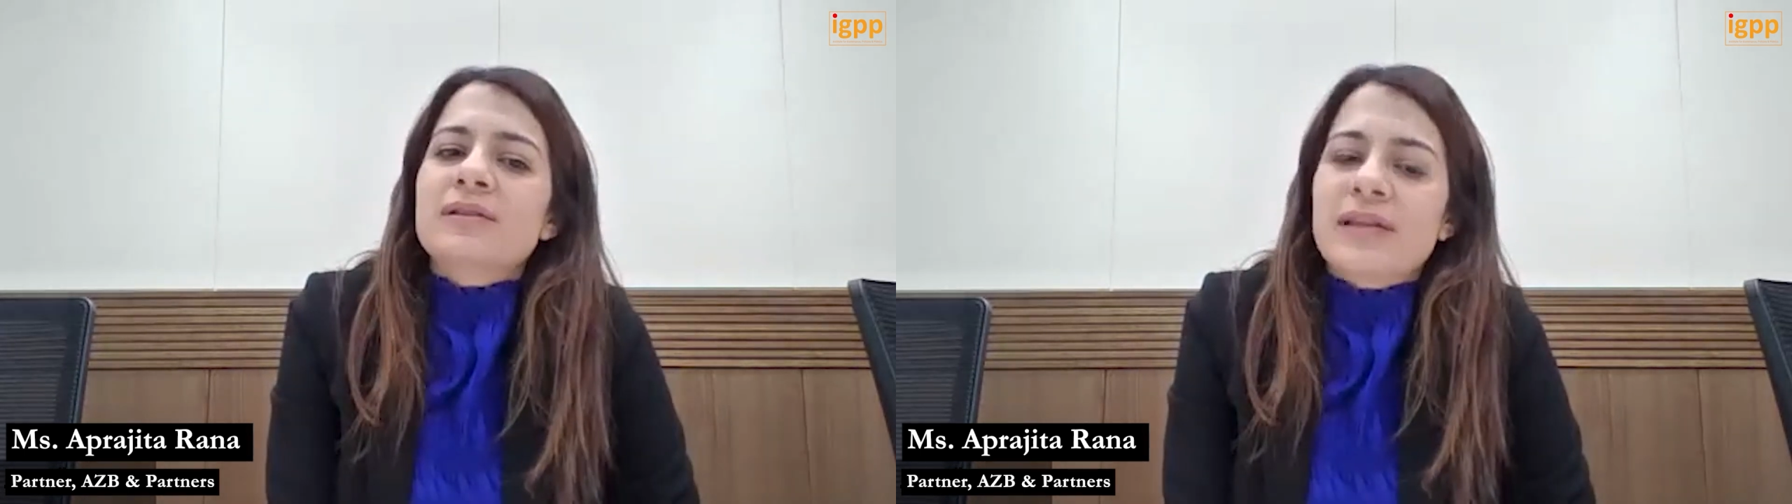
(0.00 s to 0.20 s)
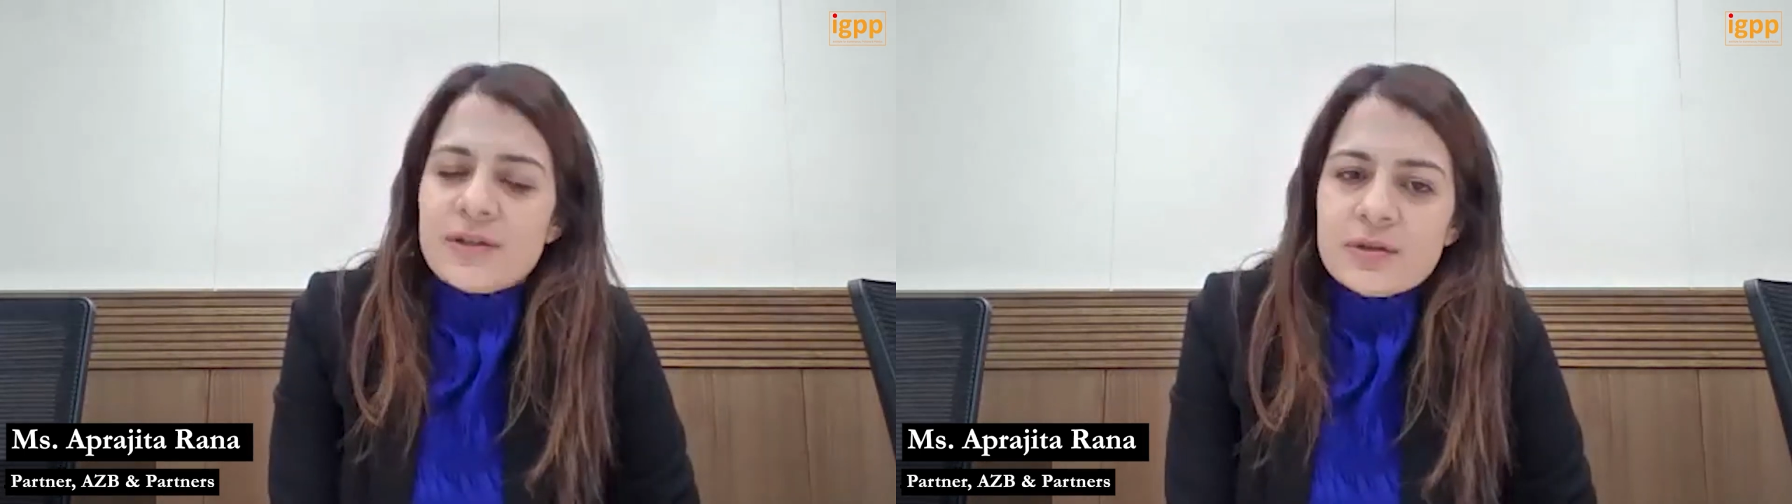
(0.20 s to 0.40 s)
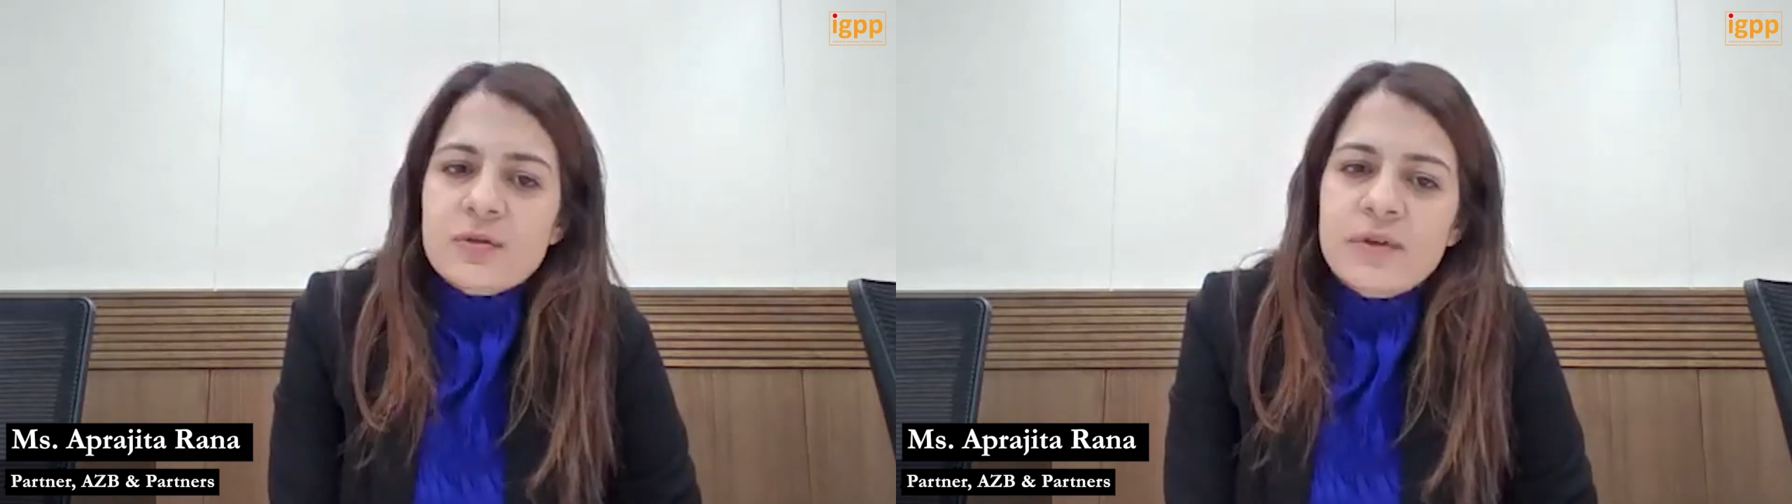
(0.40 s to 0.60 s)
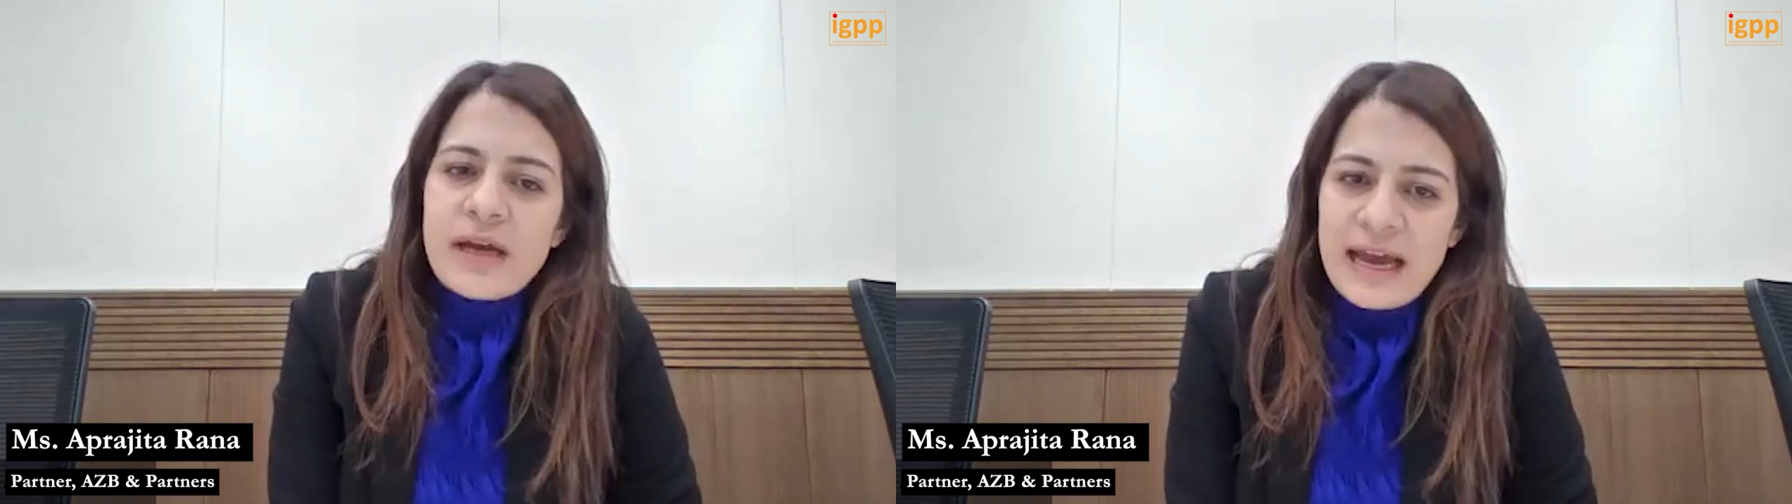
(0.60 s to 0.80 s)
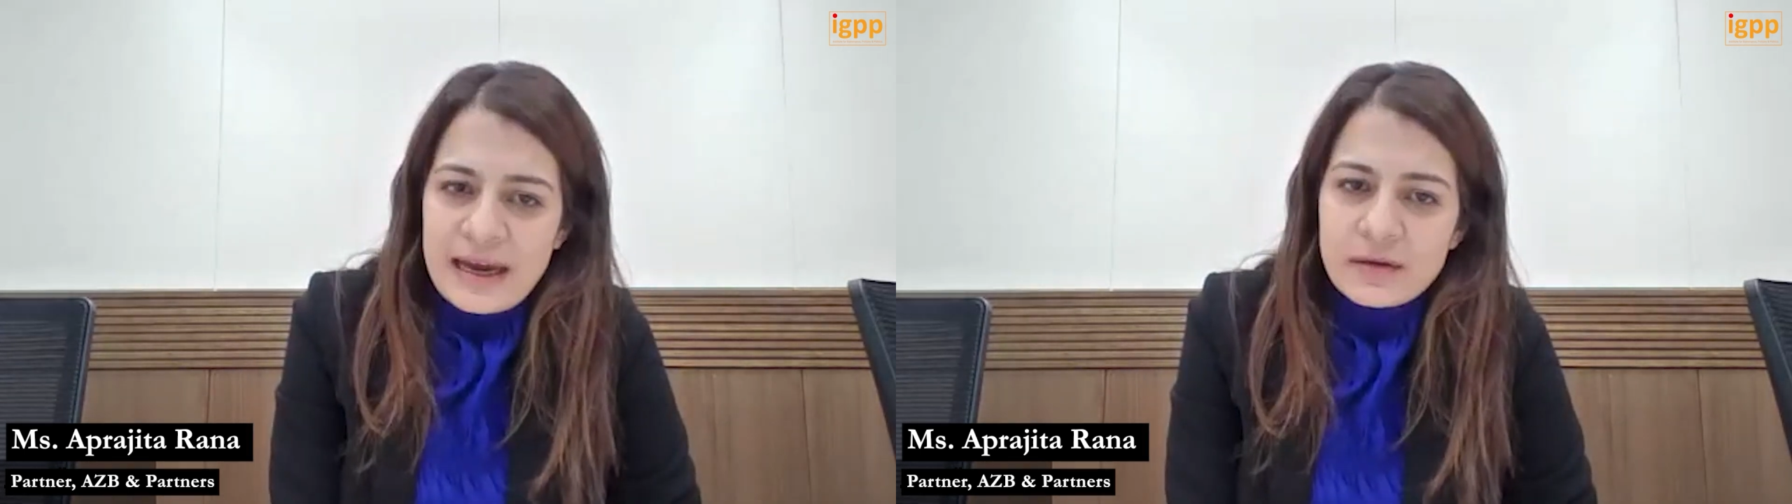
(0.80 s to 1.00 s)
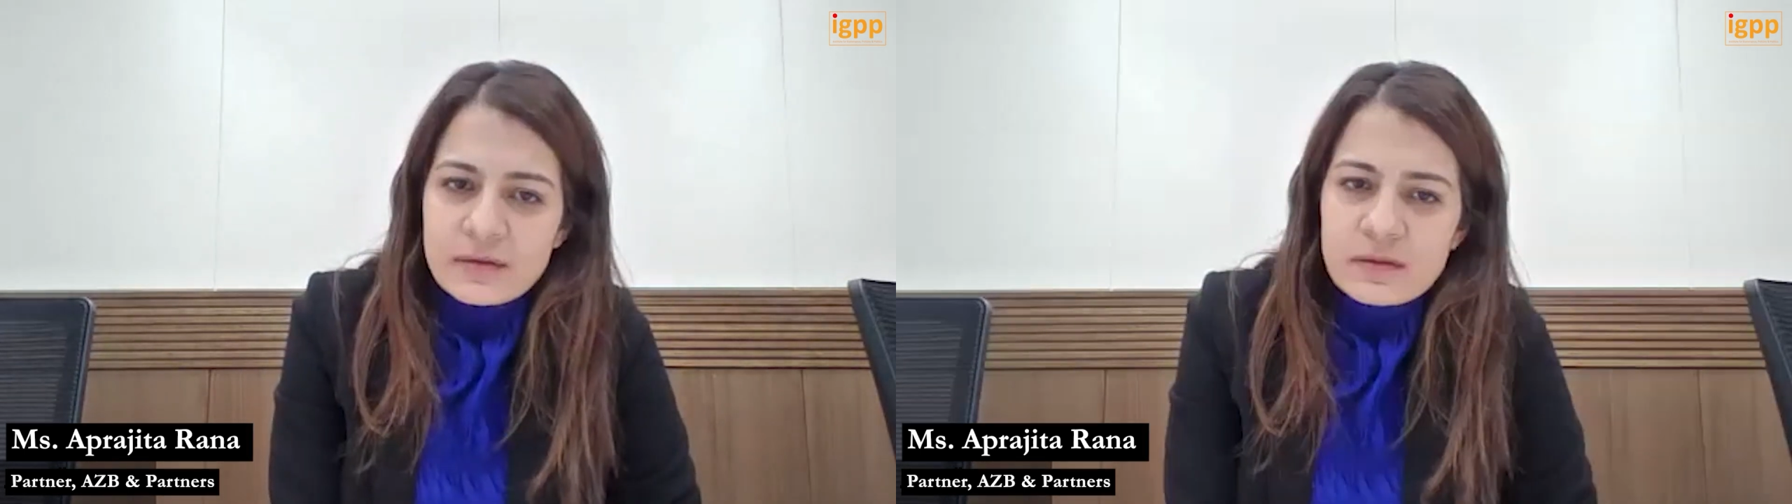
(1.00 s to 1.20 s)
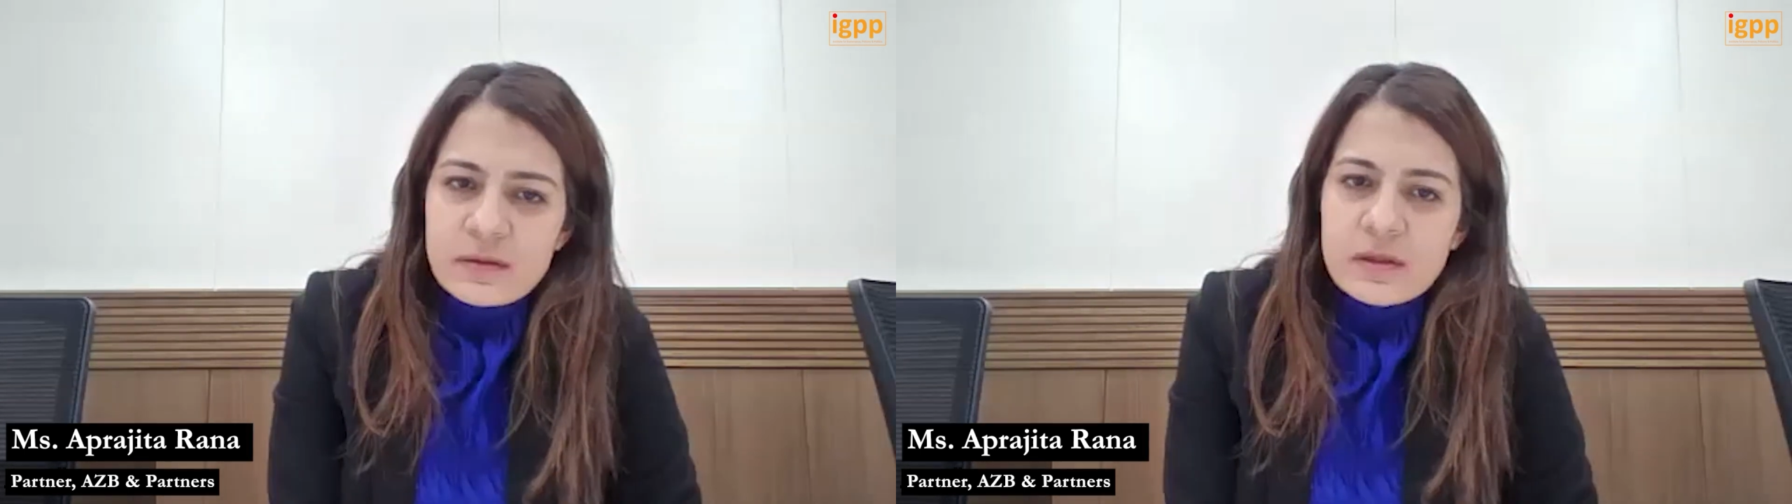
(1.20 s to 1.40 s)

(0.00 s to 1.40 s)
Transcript: a section of the Act